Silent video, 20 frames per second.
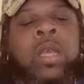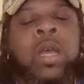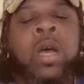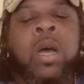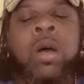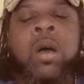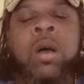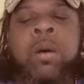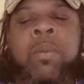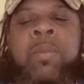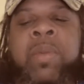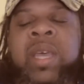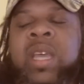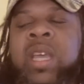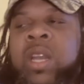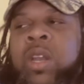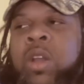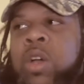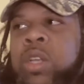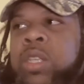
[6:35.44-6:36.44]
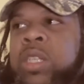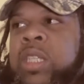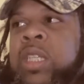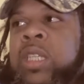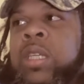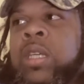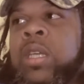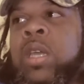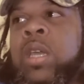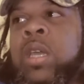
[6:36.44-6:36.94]
In
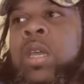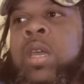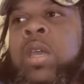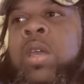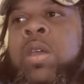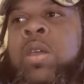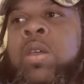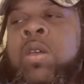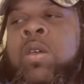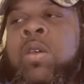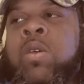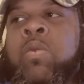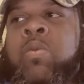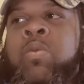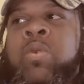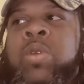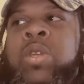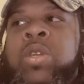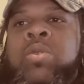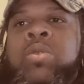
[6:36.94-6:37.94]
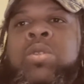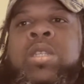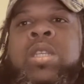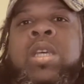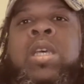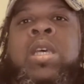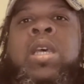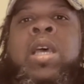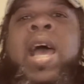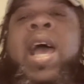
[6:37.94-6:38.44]
Canarsie, we
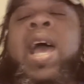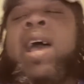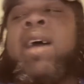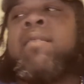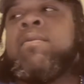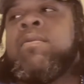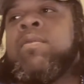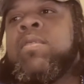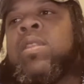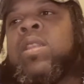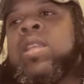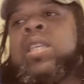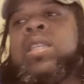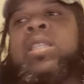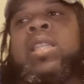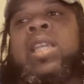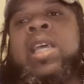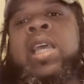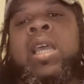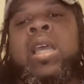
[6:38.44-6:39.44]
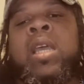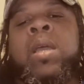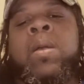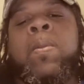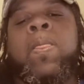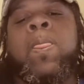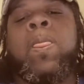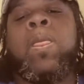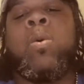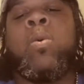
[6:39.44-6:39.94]
used to have this
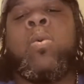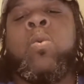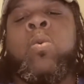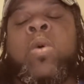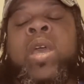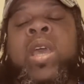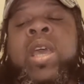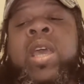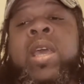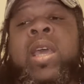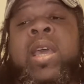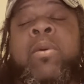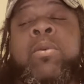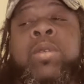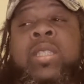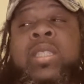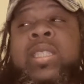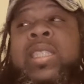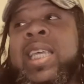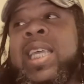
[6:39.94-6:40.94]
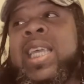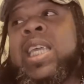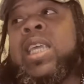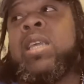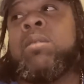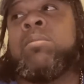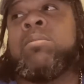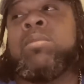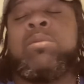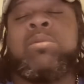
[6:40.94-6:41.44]
thing where it was
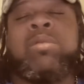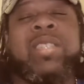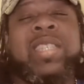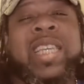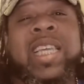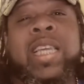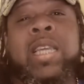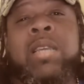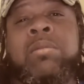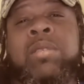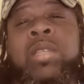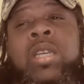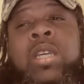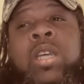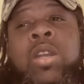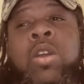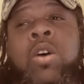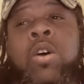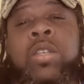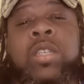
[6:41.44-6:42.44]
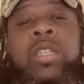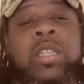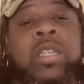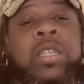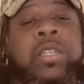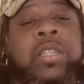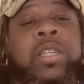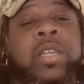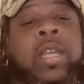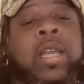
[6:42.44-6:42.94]
teams. It was teams in
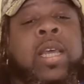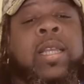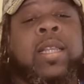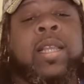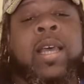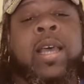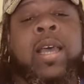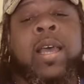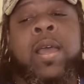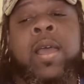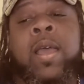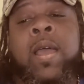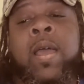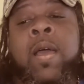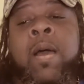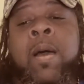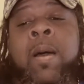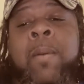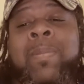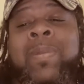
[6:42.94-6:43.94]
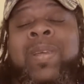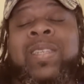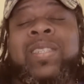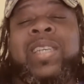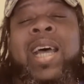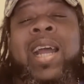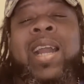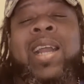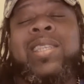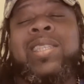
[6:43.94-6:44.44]
Canarsie and shit like that.
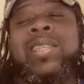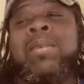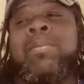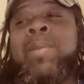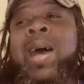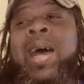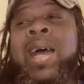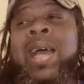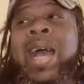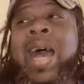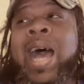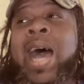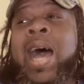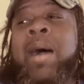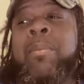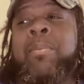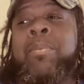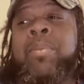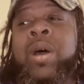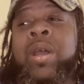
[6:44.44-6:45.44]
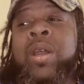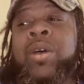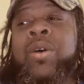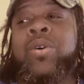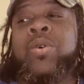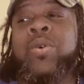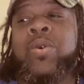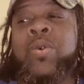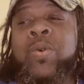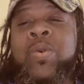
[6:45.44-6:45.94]
Shout out to my guy,
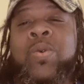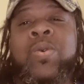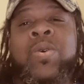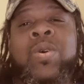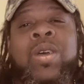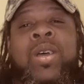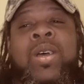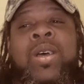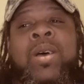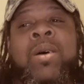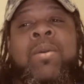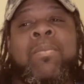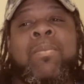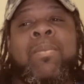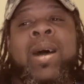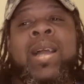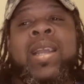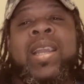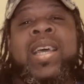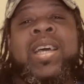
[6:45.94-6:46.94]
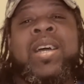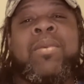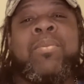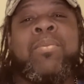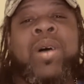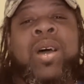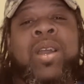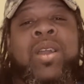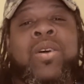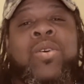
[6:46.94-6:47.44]
Butter Cool. My
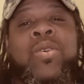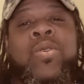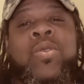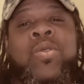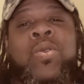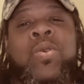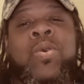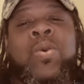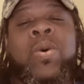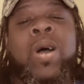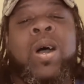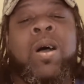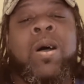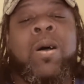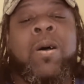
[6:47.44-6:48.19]
nigga, Butter Cool.